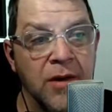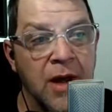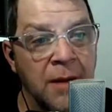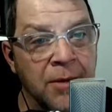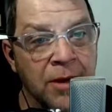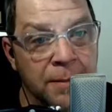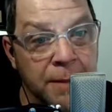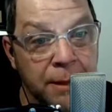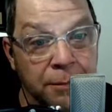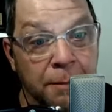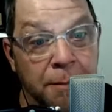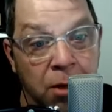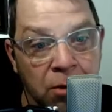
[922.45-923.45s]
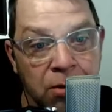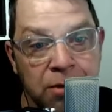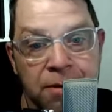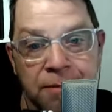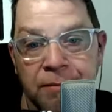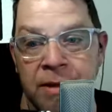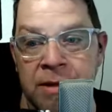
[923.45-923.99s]
I'm going to be remote
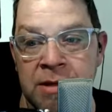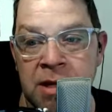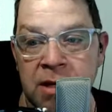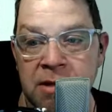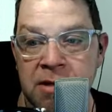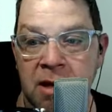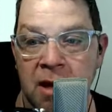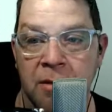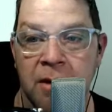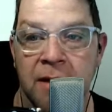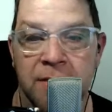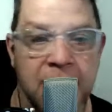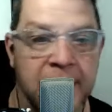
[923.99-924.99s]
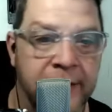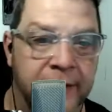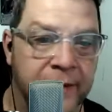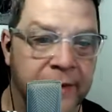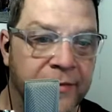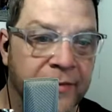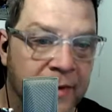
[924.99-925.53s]
and Scott will have to
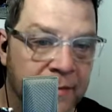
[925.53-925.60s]
handle it